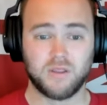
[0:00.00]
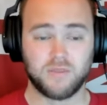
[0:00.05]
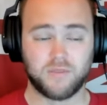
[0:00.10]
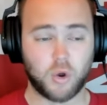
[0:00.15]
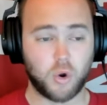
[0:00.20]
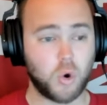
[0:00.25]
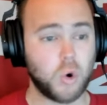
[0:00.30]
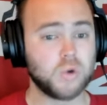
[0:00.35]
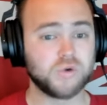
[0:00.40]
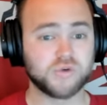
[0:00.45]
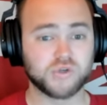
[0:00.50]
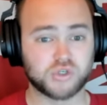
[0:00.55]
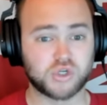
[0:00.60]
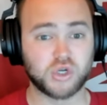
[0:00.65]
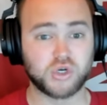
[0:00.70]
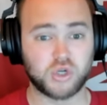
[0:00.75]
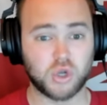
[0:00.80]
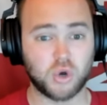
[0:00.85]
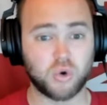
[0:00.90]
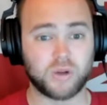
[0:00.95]
The Hoosiers
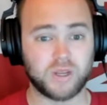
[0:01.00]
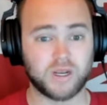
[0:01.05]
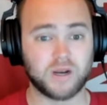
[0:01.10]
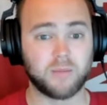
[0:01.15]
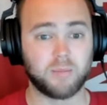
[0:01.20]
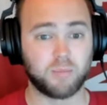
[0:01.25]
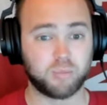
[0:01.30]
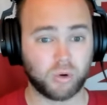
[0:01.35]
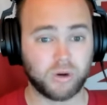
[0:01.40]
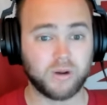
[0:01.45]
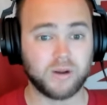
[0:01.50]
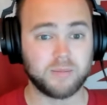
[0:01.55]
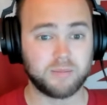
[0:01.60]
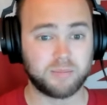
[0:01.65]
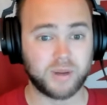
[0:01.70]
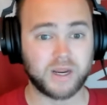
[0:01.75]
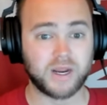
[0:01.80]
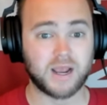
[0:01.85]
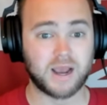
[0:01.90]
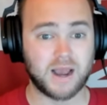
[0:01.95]
could go get a really
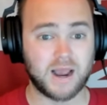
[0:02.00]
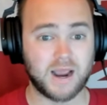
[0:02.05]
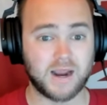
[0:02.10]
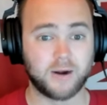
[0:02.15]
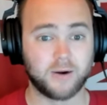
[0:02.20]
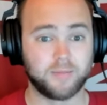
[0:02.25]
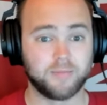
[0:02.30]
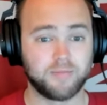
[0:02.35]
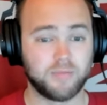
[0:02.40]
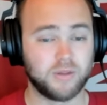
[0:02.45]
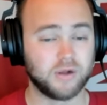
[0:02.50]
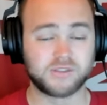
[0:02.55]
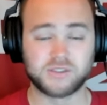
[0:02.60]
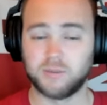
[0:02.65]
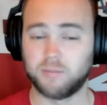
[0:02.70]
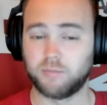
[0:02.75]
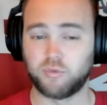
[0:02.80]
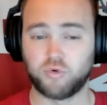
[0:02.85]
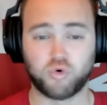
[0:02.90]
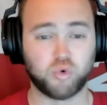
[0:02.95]
big hire. There's
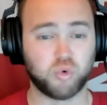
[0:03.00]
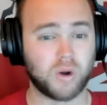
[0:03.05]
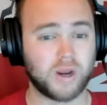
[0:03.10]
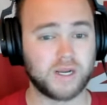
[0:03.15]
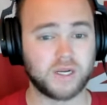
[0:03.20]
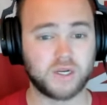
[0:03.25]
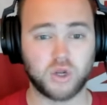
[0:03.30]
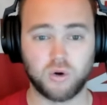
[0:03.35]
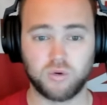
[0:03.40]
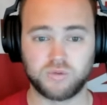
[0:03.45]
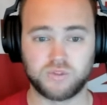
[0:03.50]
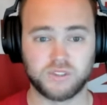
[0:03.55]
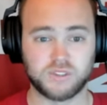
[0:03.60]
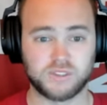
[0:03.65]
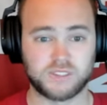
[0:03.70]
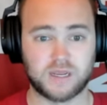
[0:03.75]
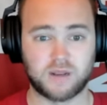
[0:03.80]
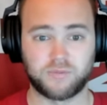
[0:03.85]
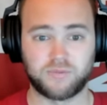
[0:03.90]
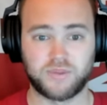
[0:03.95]
some great
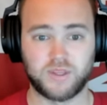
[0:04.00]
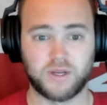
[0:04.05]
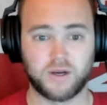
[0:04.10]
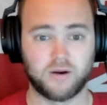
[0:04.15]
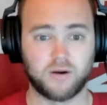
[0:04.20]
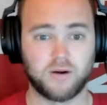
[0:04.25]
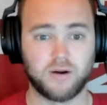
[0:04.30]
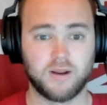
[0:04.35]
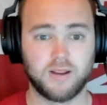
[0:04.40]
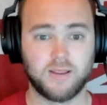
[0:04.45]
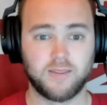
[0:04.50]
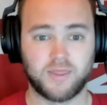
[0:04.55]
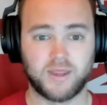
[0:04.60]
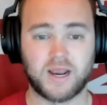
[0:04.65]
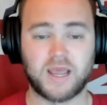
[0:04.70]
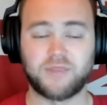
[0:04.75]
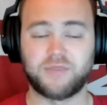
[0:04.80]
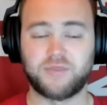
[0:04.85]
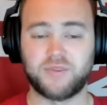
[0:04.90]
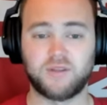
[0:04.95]
coaches out there that
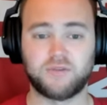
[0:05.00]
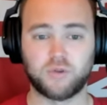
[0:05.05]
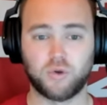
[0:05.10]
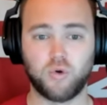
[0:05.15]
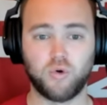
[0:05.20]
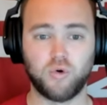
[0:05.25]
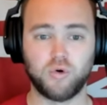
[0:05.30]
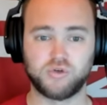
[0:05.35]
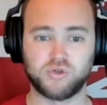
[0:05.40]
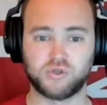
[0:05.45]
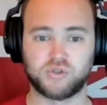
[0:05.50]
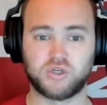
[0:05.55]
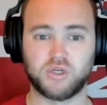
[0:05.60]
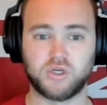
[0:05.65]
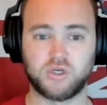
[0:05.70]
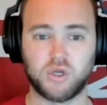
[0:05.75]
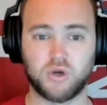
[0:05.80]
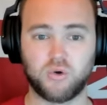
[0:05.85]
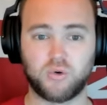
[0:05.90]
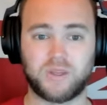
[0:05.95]
I think the Hoosiers
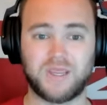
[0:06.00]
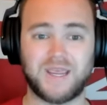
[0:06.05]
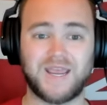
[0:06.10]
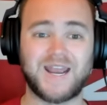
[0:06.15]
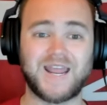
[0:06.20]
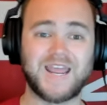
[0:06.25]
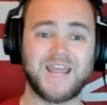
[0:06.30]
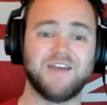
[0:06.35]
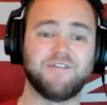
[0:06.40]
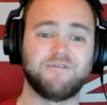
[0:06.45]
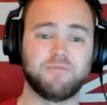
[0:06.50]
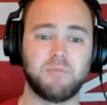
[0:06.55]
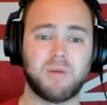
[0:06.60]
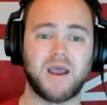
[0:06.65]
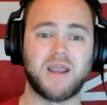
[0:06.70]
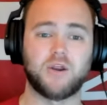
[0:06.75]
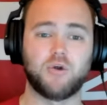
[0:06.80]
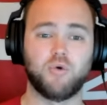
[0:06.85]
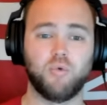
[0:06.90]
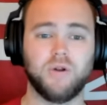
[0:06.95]
could go get if
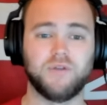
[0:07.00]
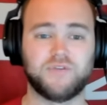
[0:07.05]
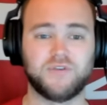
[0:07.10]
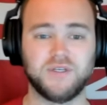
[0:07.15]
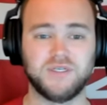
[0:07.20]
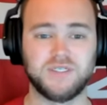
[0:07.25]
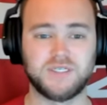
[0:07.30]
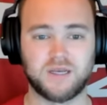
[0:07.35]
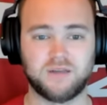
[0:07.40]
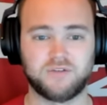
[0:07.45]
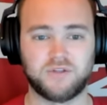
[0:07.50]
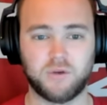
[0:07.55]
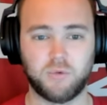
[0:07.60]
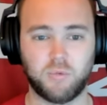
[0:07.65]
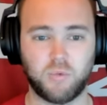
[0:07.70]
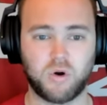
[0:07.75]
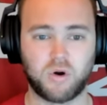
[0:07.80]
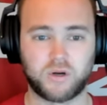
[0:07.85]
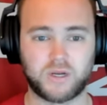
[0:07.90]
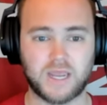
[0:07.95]
Mike Woodson doesn't
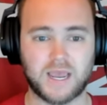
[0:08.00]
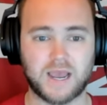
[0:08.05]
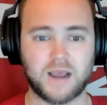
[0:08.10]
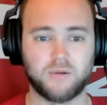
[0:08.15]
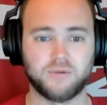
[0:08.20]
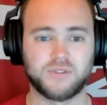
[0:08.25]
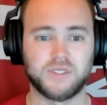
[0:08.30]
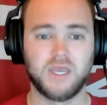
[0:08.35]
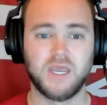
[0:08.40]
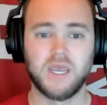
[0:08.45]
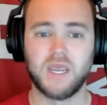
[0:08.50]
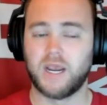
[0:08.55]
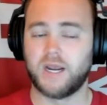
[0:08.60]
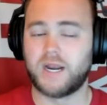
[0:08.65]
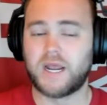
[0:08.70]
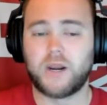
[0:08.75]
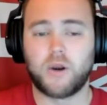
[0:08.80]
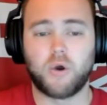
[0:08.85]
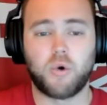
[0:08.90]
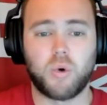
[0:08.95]
work out.
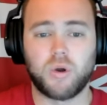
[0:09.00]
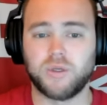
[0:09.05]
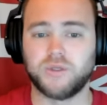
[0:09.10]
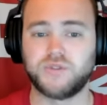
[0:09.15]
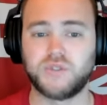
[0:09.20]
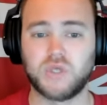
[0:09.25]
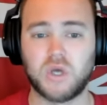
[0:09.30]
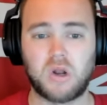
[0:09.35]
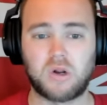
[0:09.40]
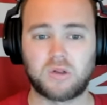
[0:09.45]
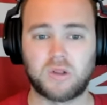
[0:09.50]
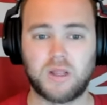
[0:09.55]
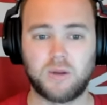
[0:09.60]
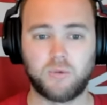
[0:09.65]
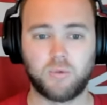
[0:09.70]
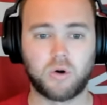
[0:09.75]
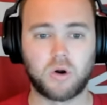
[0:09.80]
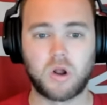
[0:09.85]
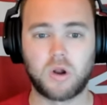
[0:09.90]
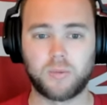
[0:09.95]
And I don't want to talk like
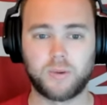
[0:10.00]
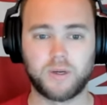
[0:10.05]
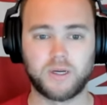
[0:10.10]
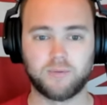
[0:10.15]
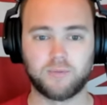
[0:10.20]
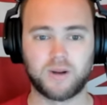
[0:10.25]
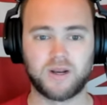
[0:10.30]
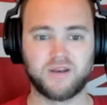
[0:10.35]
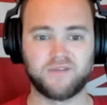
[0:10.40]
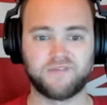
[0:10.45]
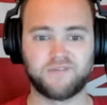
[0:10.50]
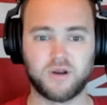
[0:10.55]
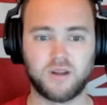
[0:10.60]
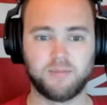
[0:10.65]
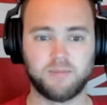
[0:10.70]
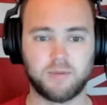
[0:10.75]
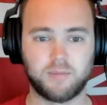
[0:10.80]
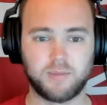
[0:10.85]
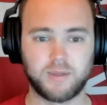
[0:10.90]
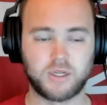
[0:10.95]
we're already ready for
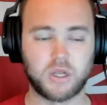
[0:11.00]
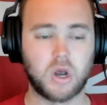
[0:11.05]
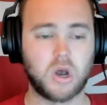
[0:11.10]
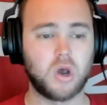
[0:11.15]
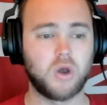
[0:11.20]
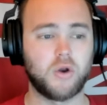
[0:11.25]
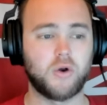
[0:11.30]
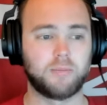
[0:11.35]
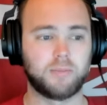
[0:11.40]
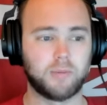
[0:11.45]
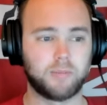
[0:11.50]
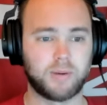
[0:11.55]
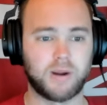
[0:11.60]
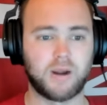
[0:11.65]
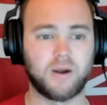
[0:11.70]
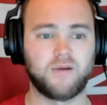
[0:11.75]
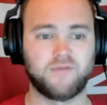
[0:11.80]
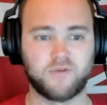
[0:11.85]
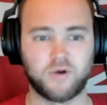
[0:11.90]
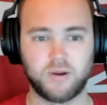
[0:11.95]
him to be gone or
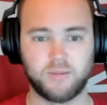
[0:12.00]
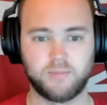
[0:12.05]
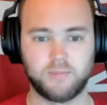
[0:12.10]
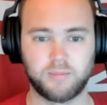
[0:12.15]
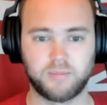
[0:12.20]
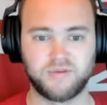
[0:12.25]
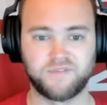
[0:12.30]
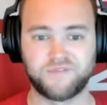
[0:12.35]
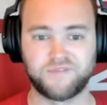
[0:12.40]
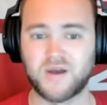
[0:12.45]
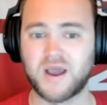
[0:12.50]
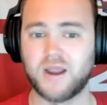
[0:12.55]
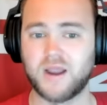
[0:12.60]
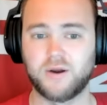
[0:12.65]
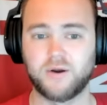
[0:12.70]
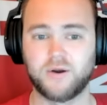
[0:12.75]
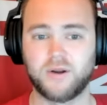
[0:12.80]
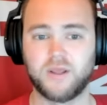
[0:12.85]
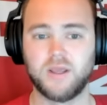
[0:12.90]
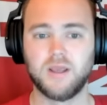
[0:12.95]
preparing for him to be
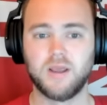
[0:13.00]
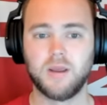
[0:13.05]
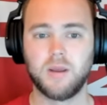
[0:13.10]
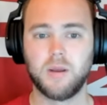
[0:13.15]
fired.